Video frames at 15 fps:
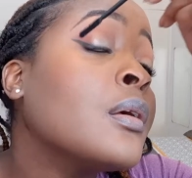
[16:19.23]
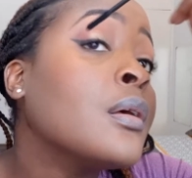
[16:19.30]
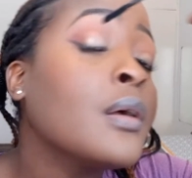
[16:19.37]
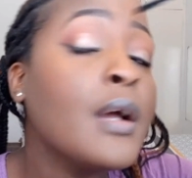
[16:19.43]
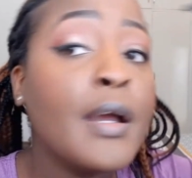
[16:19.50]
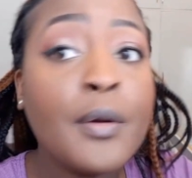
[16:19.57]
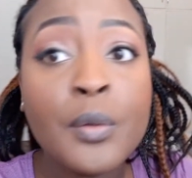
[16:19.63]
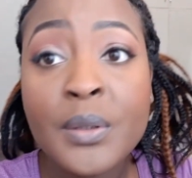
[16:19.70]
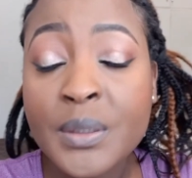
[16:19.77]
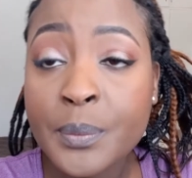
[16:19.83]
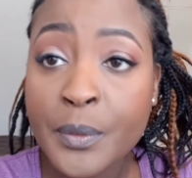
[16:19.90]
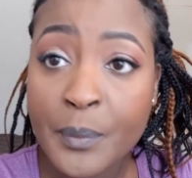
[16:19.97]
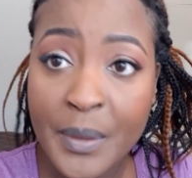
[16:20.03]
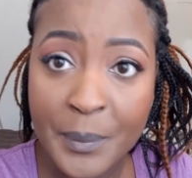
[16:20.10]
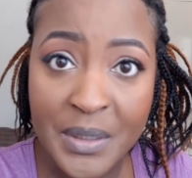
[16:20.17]
I always put
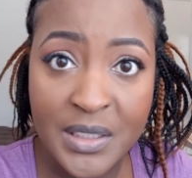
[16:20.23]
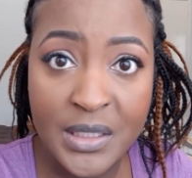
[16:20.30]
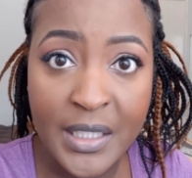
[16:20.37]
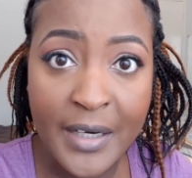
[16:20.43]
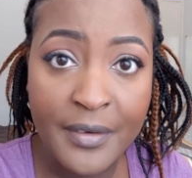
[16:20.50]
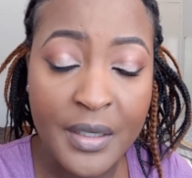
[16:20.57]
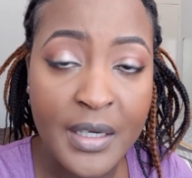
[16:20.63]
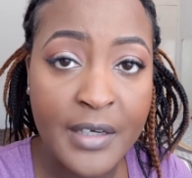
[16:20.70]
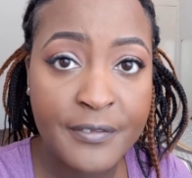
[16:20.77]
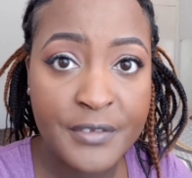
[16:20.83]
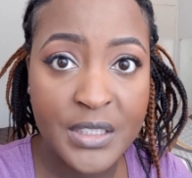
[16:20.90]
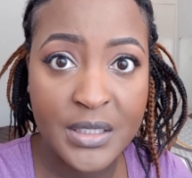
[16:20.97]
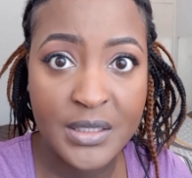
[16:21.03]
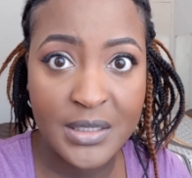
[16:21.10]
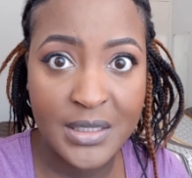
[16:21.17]
my mascara after
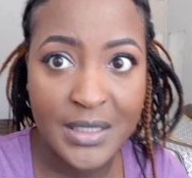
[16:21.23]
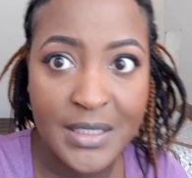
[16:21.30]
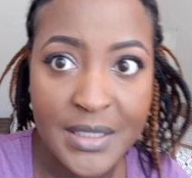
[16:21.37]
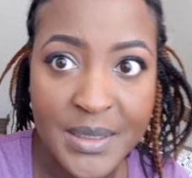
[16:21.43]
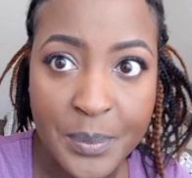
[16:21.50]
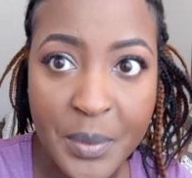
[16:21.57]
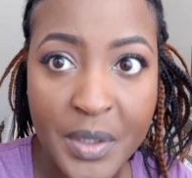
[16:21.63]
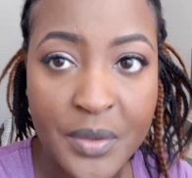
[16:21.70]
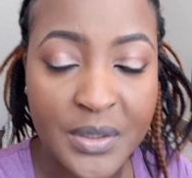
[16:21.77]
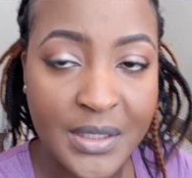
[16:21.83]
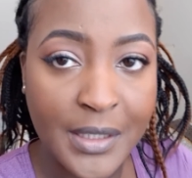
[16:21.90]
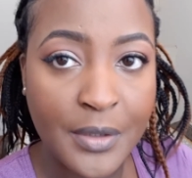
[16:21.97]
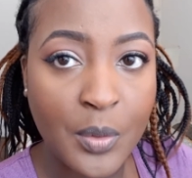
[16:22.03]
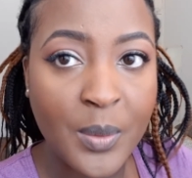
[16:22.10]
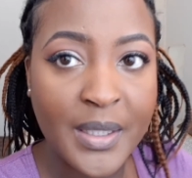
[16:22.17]
the setting spray because I
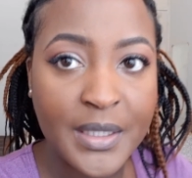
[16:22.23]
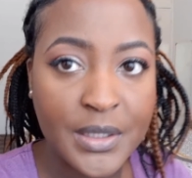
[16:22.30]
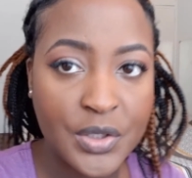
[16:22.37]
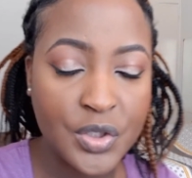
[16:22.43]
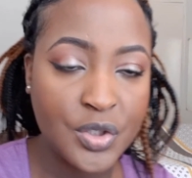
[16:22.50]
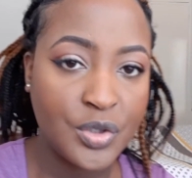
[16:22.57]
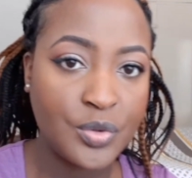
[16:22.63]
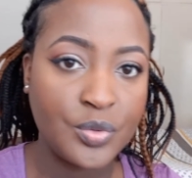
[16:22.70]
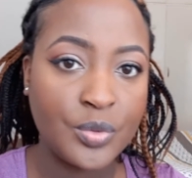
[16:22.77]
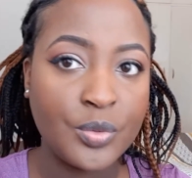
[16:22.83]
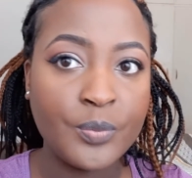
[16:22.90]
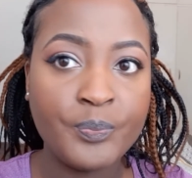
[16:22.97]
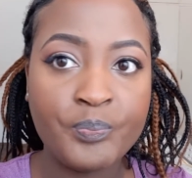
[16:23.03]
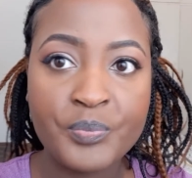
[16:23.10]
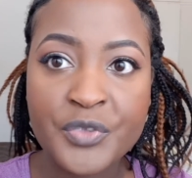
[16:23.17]
don't want it to
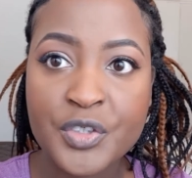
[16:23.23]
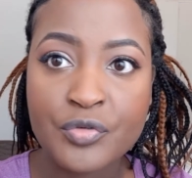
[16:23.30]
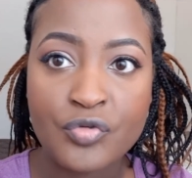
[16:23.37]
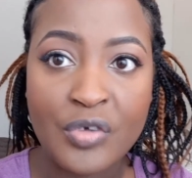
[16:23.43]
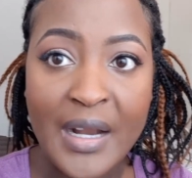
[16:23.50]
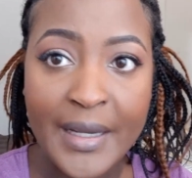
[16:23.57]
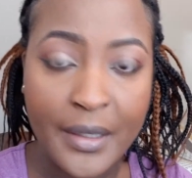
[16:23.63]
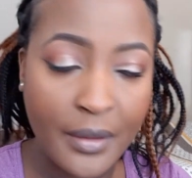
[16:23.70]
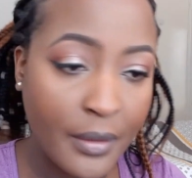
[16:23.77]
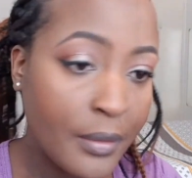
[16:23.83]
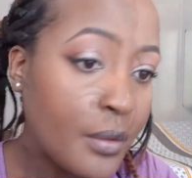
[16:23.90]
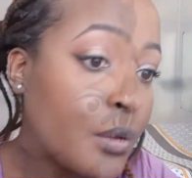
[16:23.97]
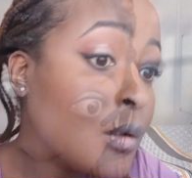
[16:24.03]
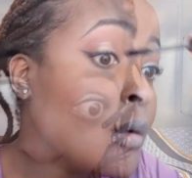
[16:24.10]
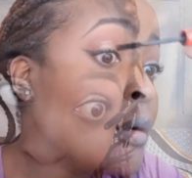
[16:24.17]
run.
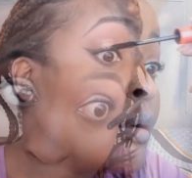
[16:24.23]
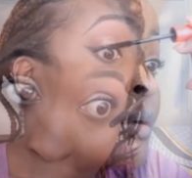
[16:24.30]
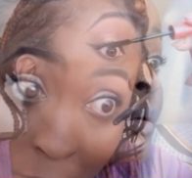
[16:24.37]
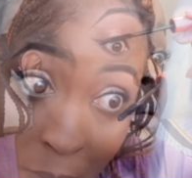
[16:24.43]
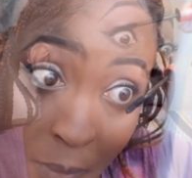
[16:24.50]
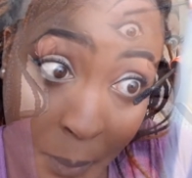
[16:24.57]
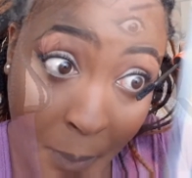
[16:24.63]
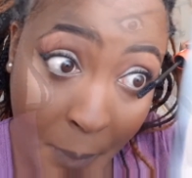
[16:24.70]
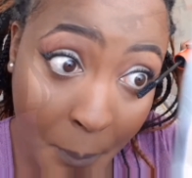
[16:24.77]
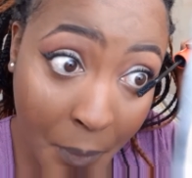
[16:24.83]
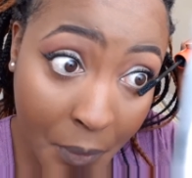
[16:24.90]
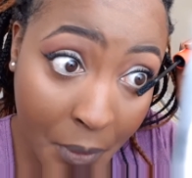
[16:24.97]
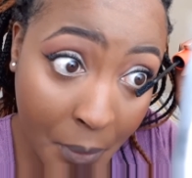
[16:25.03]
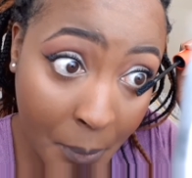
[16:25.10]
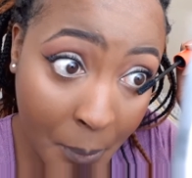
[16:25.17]
Do my
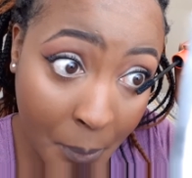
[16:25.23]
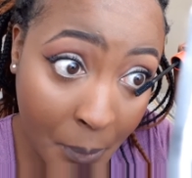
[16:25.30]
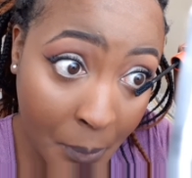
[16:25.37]
bottom